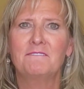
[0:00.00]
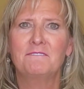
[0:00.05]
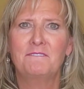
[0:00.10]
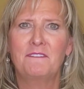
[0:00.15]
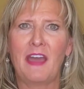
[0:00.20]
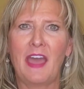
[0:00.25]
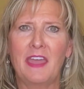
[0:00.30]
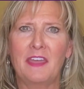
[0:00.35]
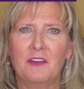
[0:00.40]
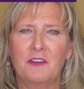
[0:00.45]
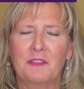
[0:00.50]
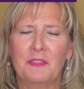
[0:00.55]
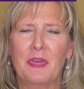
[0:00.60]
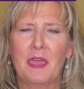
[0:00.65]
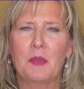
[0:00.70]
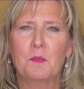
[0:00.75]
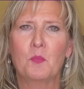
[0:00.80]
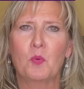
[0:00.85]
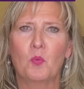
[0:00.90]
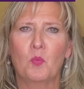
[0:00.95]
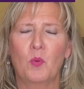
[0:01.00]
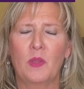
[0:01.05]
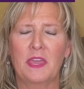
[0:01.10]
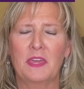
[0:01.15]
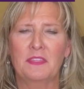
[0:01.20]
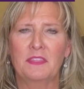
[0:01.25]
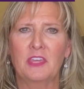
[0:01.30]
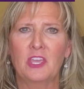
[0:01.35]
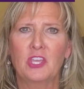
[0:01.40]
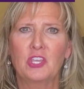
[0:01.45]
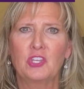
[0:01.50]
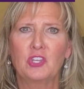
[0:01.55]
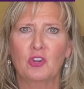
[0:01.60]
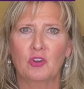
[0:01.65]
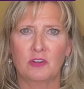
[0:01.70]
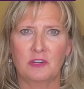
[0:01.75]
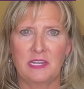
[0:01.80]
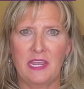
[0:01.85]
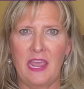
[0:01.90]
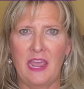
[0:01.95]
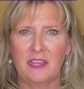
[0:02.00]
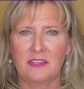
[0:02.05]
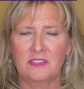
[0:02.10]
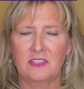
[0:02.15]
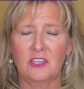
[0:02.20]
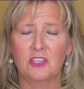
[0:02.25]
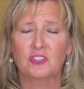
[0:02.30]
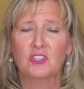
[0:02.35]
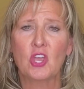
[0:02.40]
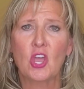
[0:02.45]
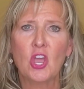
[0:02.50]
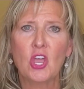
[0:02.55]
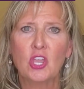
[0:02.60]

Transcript: File them with your taxes.